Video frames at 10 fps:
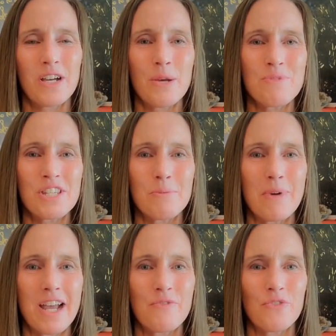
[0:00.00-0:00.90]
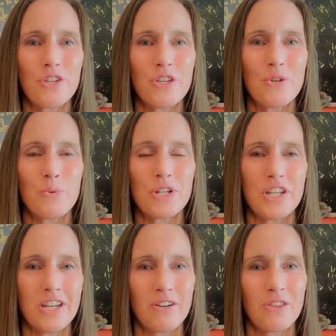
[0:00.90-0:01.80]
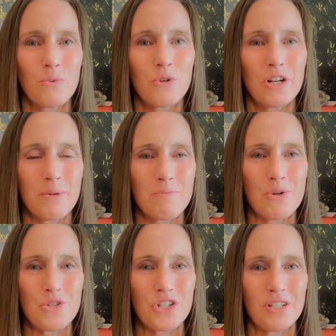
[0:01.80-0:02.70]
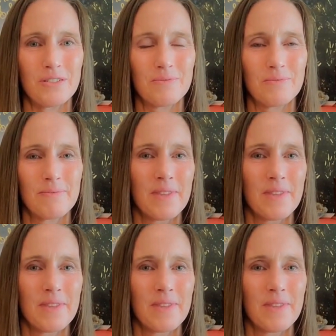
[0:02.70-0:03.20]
What comes to mind for you when you hear the word emotion?